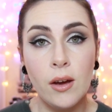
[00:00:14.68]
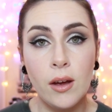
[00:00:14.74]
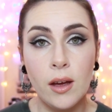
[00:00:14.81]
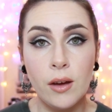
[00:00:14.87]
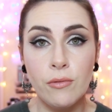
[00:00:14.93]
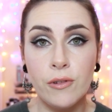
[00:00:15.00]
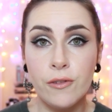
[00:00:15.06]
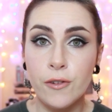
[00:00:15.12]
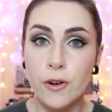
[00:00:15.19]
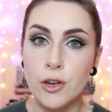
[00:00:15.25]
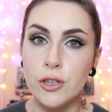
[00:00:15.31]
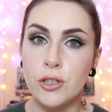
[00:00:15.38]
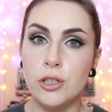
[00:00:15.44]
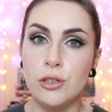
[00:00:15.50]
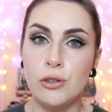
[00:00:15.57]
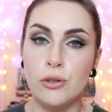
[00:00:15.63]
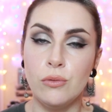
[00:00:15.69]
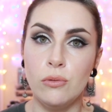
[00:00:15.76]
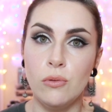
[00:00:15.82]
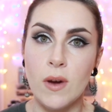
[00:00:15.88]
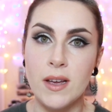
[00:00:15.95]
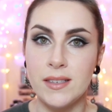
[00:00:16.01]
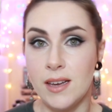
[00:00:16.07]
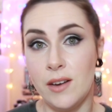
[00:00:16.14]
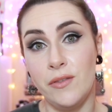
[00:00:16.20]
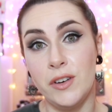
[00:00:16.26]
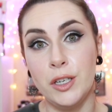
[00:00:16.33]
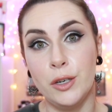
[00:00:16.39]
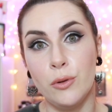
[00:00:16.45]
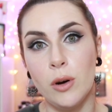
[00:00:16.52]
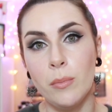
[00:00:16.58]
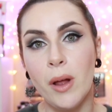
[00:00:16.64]
uh, refer you to said
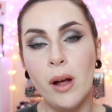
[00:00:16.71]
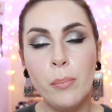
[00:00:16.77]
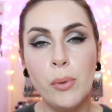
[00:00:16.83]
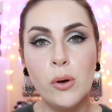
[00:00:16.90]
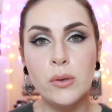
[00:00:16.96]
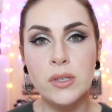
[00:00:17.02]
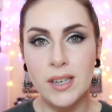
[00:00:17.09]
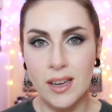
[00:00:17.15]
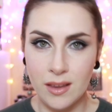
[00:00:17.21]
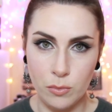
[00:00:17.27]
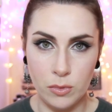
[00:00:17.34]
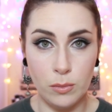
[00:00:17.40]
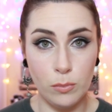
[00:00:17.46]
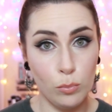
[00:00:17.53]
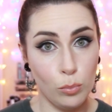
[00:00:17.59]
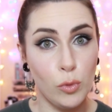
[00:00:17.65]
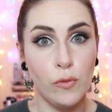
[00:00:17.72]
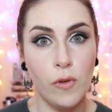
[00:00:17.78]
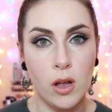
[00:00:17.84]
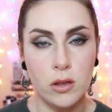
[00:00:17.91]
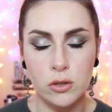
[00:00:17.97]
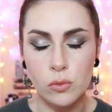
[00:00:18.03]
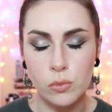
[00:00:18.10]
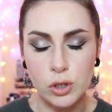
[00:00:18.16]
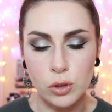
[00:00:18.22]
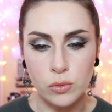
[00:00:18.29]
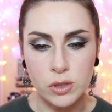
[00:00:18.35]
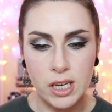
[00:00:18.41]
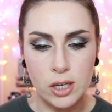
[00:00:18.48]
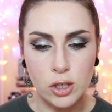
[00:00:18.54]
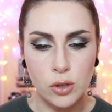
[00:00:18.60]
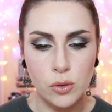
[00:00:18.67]
video or blog post, and then we'll move on so we
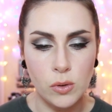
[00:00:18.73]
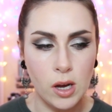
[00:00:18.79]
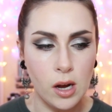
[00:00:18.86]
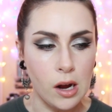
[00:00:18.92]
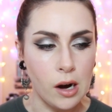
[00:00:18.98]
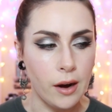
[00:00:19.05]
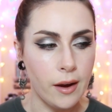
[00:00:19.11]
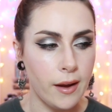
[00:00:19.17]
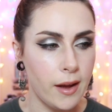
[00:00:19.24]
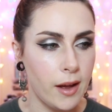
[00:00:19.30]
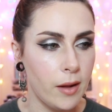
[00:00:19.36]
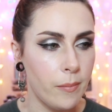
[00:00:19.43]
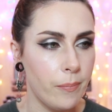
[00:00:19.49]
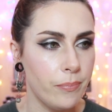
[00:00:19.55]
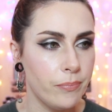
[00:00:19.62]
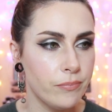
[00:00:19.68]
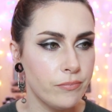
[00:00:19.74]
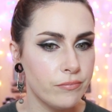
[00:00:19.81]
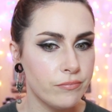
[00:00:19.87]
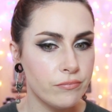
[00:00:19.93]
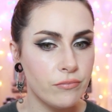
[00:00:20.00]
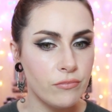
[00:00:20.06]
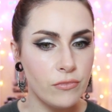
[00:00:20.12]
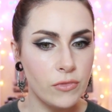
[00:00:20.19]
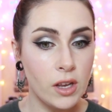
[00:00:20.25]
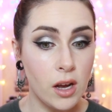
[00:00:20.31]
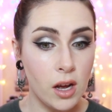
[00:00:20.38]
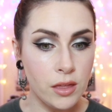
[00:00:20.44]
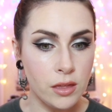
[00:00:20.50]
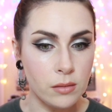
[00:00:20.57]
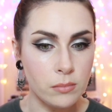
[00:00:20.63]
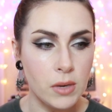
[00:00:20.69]
don't take too long um,
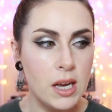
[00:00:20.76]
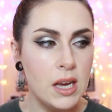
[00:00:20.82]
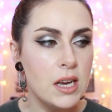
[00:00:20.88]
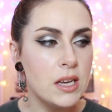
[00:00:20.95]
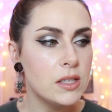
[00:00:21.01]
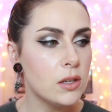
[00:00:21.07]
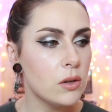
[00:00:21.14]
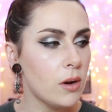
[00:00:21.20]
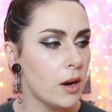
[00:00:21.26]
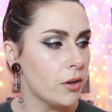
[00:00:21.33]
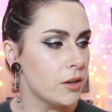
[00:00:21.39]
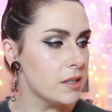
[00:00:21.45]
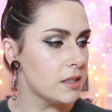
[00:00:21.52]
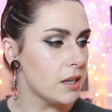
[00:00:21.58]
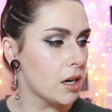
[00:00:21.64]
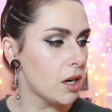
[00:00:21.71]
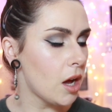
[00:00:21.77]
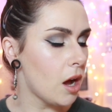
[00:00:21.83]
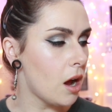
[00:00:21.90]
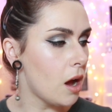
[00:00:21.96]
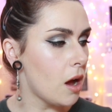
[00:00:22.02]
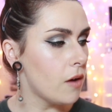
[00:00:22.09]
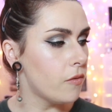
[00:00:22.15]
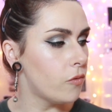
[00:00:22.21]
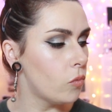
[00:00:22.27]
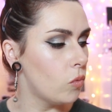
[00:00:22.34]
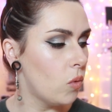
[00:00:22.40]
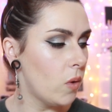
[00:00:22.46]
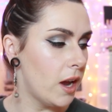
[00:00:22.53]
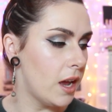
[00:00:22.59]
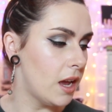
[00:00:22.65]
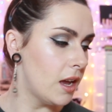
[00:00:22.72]
on them. So I'm going to start off
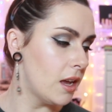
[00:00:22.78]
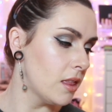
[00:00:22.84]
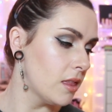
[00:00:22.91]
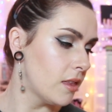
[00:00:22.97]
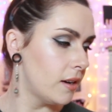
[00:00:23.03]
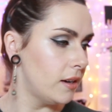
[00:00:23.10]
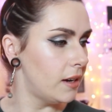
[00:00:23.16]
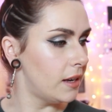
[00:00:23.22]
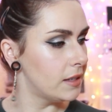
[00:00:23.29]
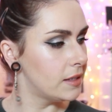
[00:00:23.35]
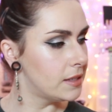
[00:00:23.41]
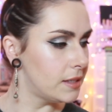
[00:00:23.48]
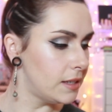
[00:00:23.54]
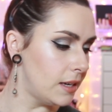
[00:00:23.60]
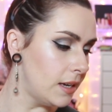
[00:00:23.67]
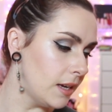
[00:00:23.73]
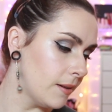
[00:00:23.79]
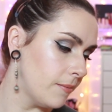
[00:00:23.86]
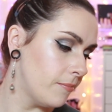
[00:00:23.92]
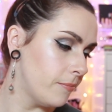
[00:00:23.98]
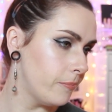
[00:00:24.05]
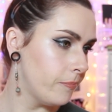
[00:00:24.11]
with, let's see,